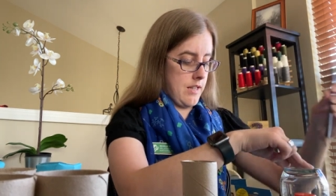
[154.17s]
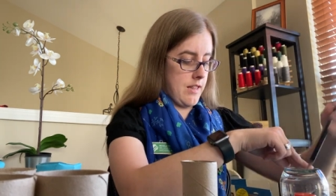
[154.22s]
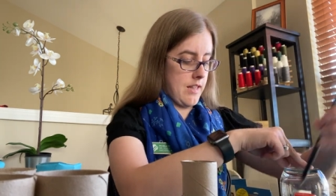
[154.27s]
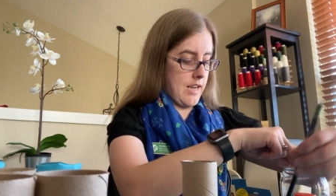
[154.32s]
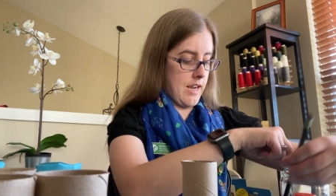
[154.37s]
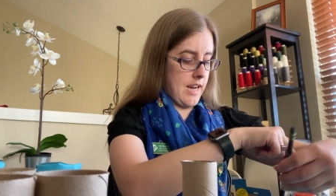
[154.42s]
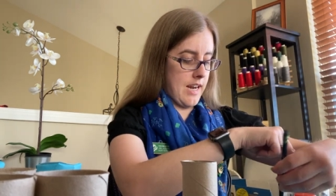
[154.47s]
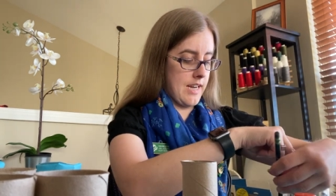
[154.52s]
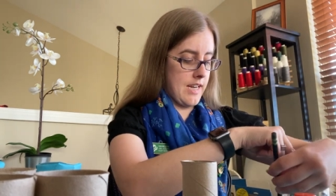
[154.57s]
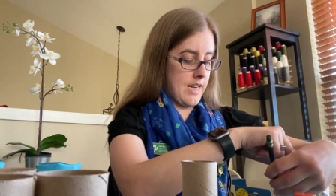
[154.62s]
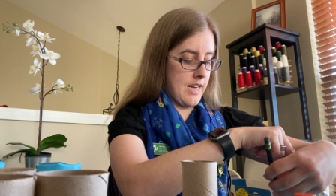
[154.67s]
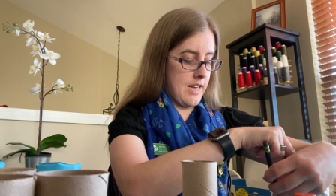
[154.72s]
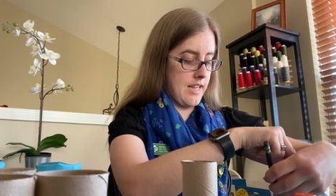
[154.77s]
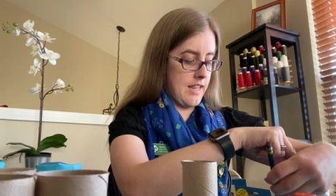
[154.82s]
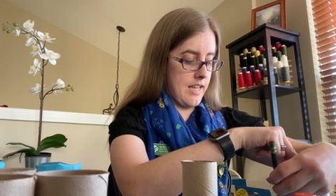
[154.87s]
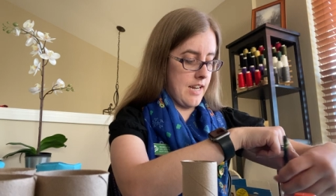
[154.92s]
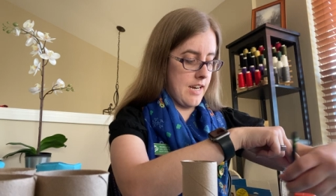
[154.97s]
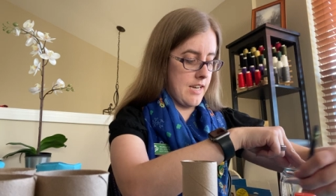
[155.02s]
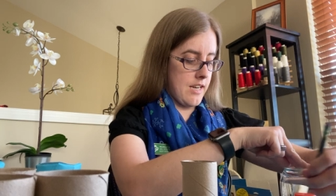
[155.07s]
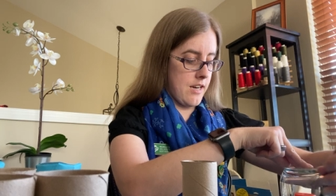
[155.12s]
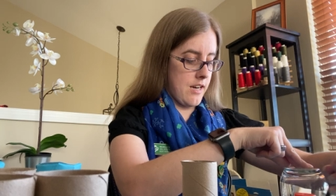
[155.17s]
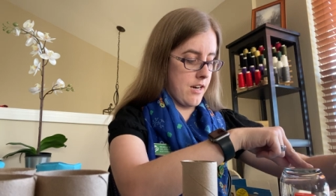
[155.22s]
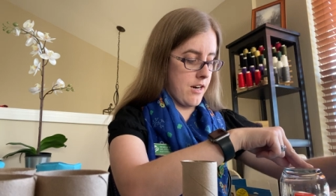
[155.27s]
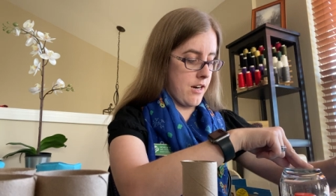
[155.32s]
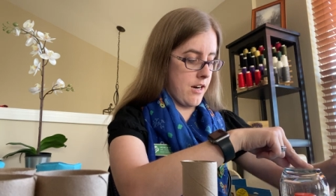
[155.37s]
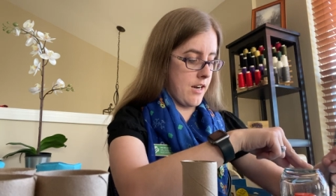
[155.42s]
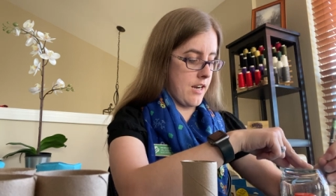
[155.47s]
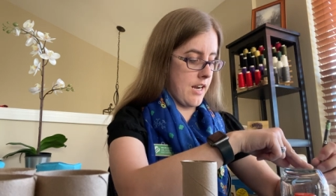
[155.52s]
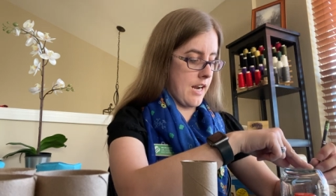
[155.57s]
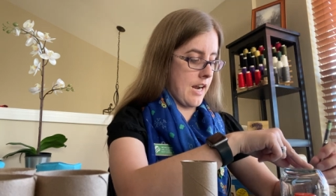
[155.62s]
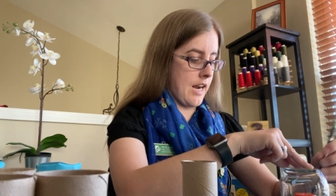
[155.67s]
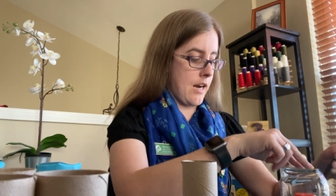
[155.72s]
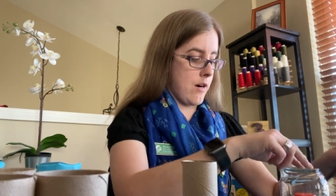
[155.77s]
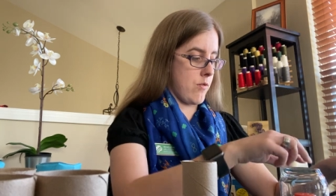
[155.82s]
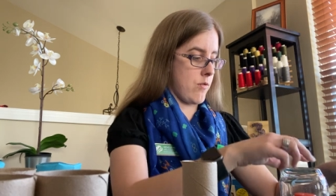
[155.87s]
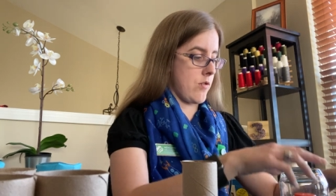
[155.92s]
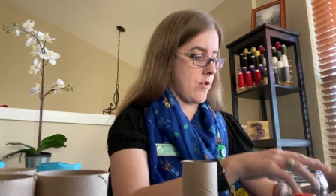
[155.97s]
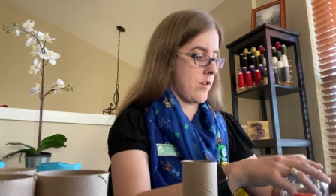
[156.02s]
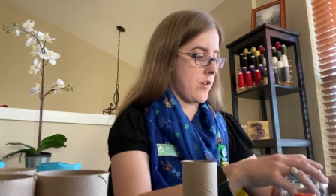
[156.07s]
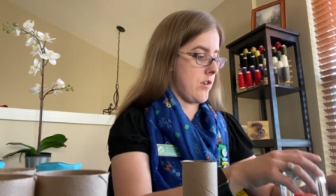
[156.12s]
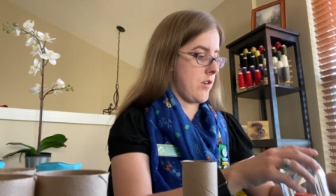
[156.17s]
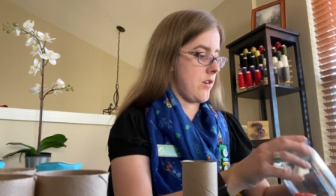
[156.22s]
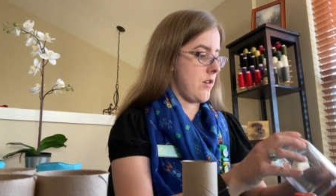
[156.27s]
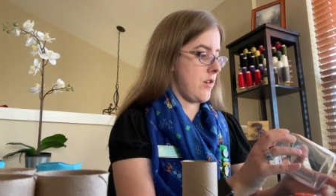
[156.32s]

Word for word: that I can then cut out.